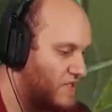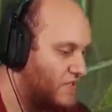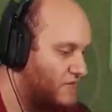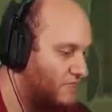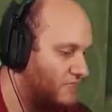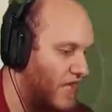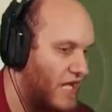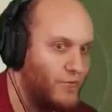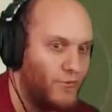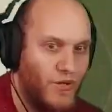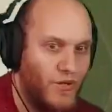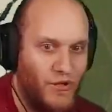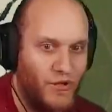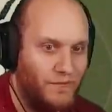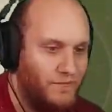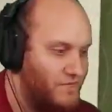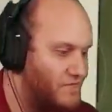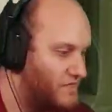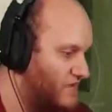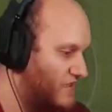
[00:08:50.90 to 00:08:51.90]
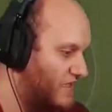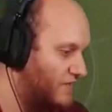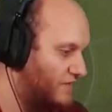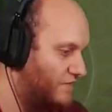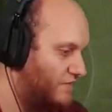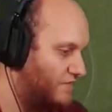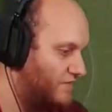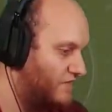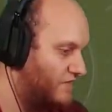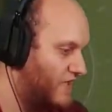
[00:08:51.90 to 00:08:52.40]
they will if
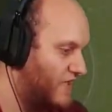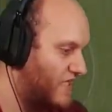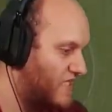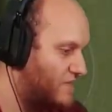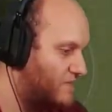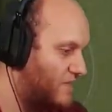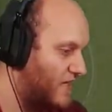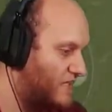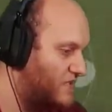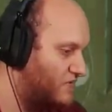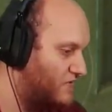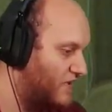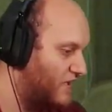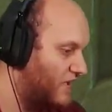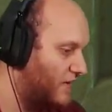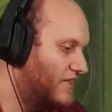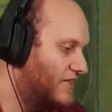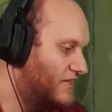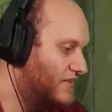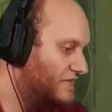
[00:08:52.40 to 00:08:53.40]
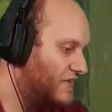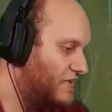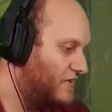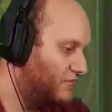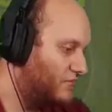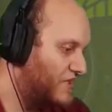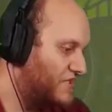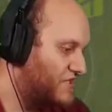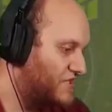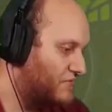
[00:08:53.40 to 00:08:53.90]
they expect you there, they will
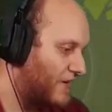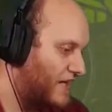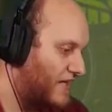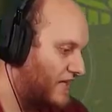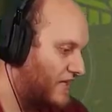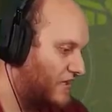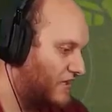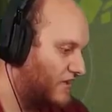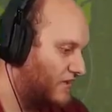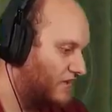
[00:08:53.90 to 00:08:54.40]
hit you right here.